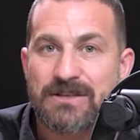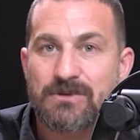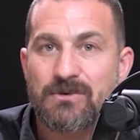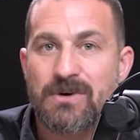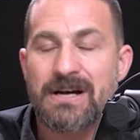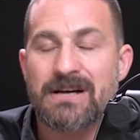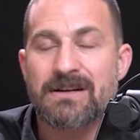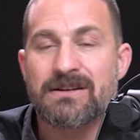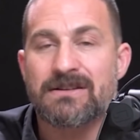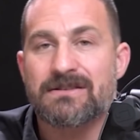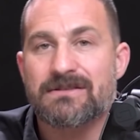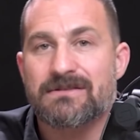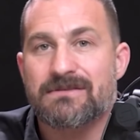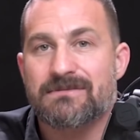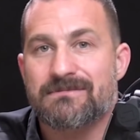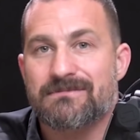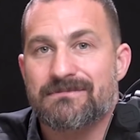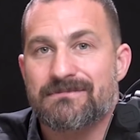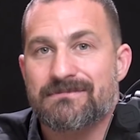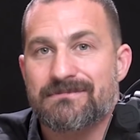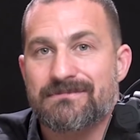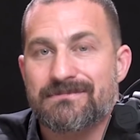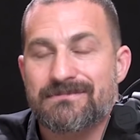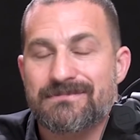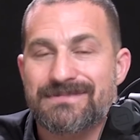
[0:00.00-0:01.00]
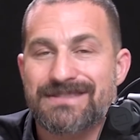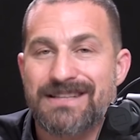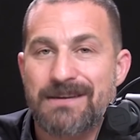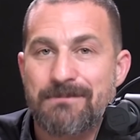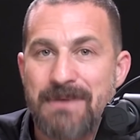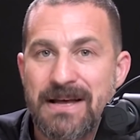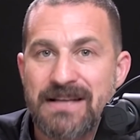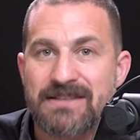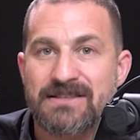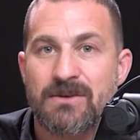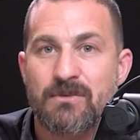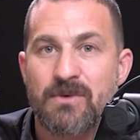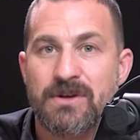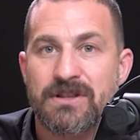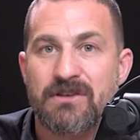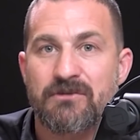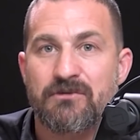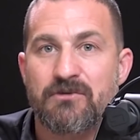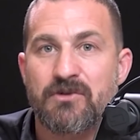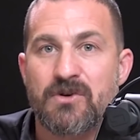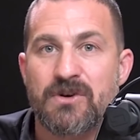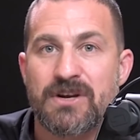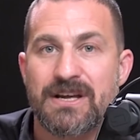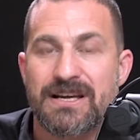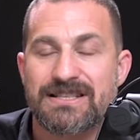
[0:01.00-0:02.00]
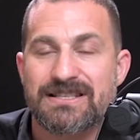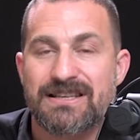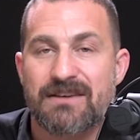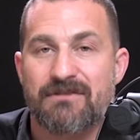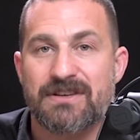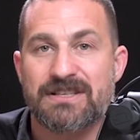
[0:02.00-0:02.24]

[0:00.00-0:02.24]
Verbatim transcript: Well, depends on what the food is.